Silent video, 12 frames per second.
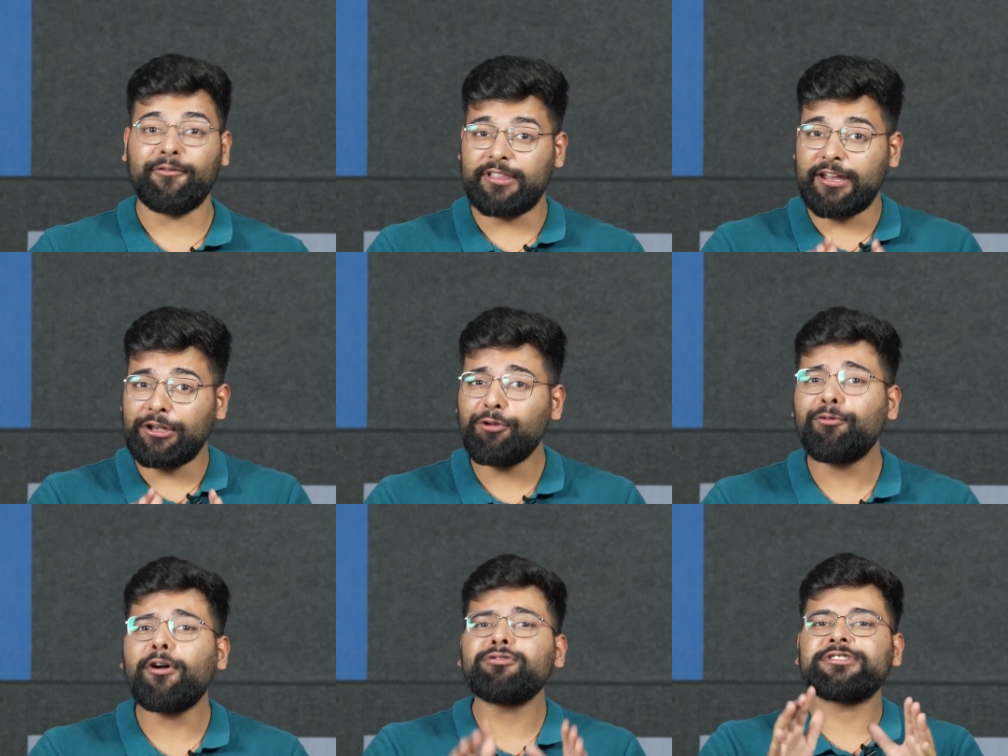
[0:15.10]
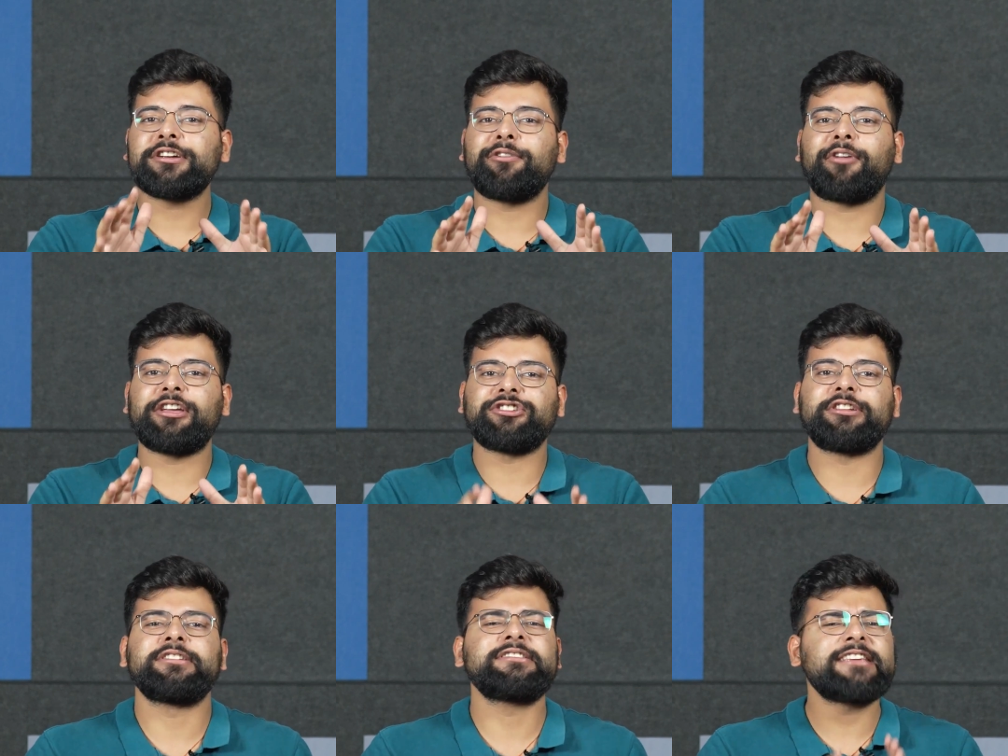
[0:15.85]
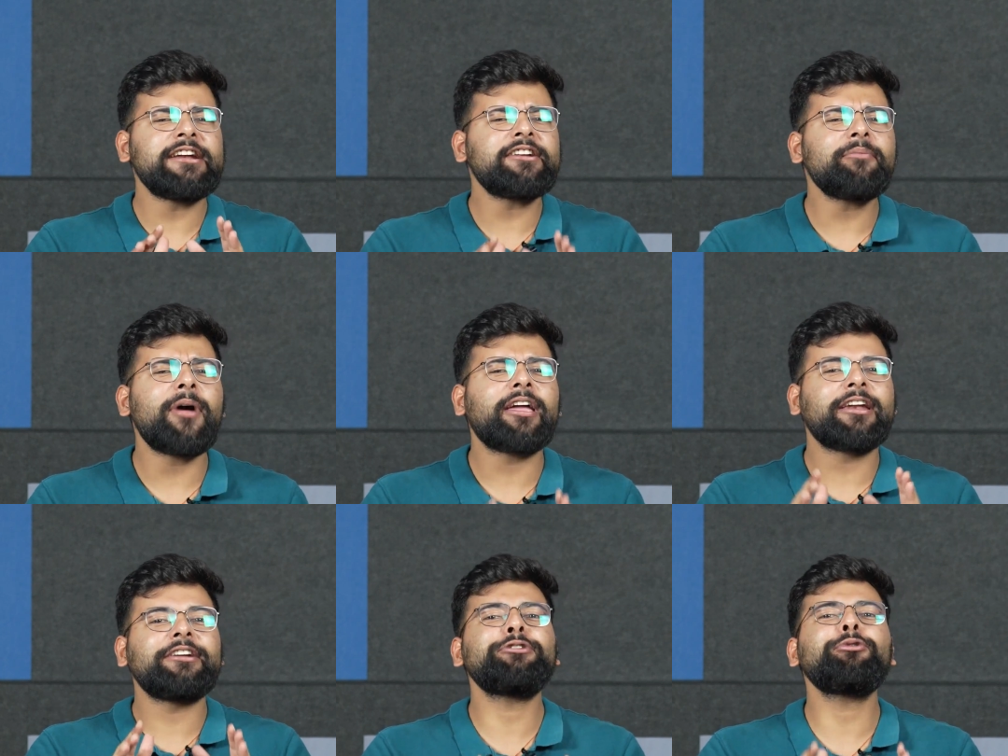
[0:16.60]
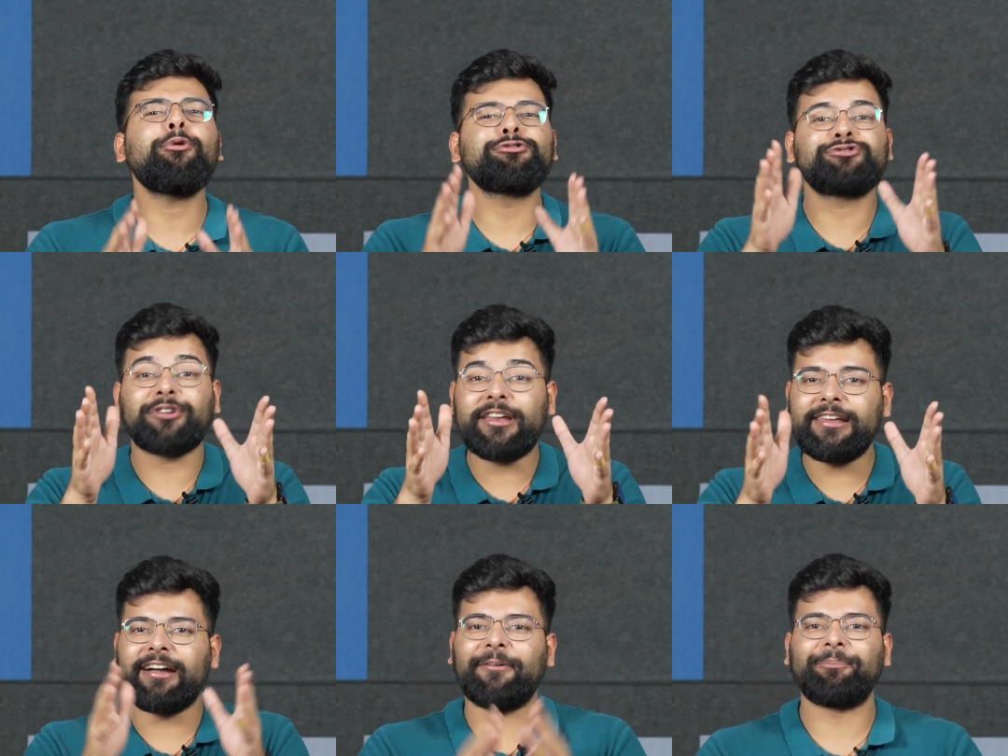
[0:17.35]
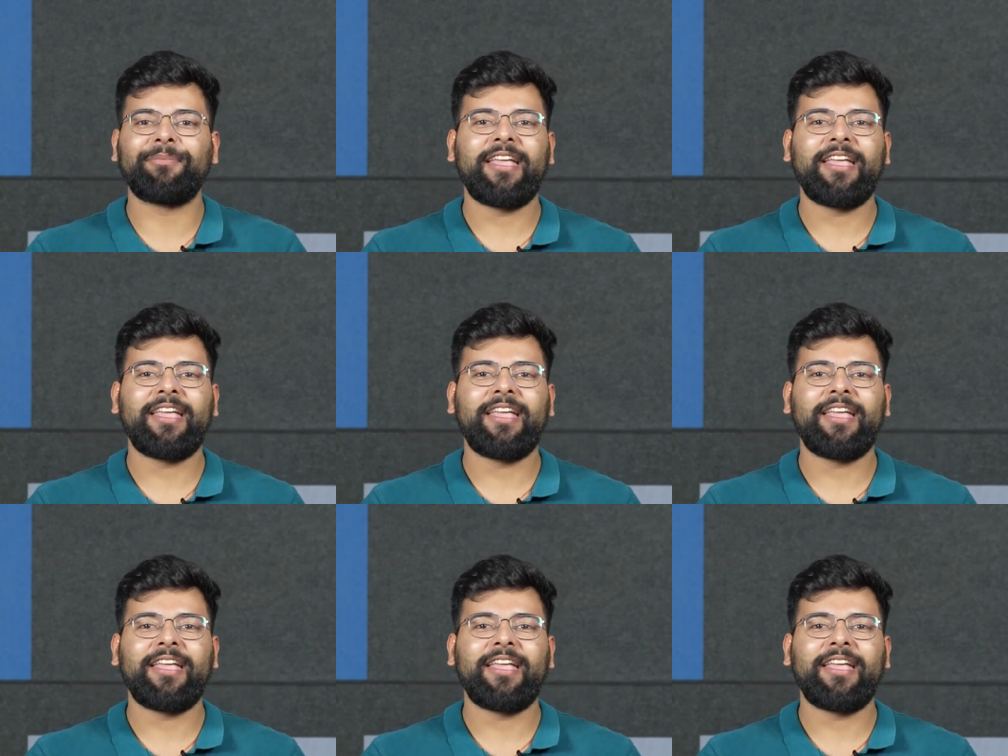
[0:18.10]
With her newfound certification, Sandra migrated to Australia